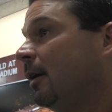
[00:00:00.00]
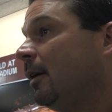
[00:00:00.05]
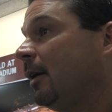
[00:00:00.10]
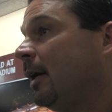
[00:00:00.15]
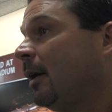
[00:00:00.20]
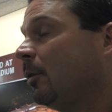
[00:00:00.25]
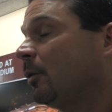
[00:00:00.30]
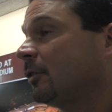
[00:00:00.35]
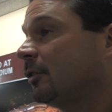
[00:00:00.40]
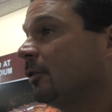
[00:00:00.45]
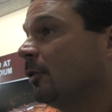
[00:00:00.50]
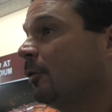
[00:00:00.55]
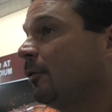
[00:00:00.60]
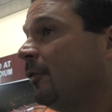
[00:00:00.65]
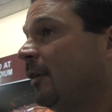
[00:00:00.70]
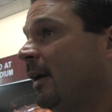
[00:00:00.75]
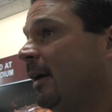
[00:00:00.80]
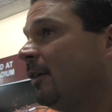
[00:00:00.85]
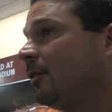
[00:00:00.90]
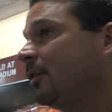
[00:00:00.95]
how it's so
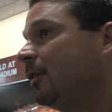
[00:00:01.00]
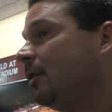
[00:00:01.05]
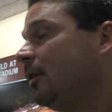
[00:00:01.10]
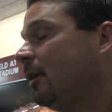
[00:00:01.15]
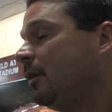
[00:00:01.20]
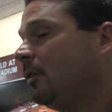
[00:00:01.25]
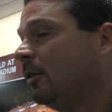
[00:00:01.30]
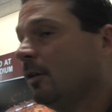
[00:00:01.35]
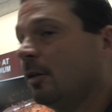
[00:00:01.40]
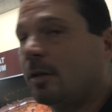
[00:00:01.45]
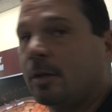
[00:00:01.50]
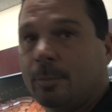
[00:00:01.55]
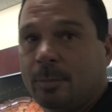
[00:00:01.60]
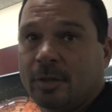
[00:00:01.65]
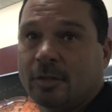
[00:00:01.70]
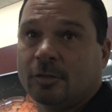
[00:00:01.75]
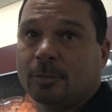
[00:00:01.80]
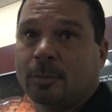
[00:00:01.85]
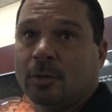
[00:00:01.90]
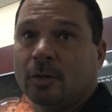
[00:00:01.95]
fast. And you look at
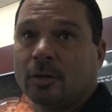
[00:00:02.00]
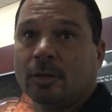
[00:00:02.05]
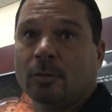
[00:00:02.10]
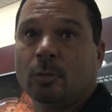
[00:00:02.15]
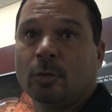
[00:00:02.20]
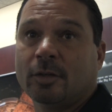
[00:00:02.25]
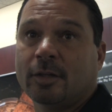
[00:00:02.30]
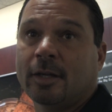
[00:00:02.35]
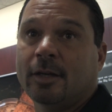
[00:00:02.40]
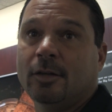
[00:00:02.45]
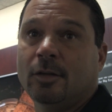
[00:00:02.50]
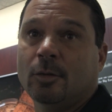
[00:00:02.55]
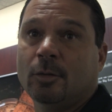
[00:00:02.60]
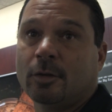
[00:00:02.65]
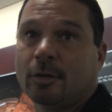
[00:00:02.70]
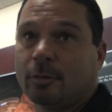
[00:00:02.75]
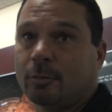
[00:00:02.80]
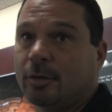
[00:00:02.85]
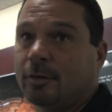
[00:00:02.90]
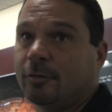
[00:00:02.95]
Pittsburgh and what they do in
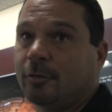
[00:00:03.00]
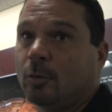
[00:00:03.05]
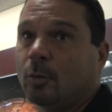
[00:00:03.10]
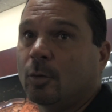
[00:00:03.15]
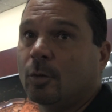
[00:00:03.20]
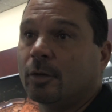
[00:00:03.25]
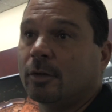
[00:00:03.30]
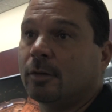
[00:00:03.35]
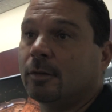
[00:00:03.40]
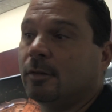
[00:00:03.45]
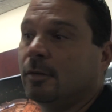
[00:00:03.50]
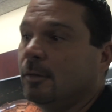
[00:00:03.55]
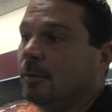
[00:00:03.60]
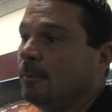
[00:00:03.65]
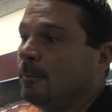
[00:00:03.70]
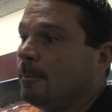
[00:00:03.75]
the 3-4, and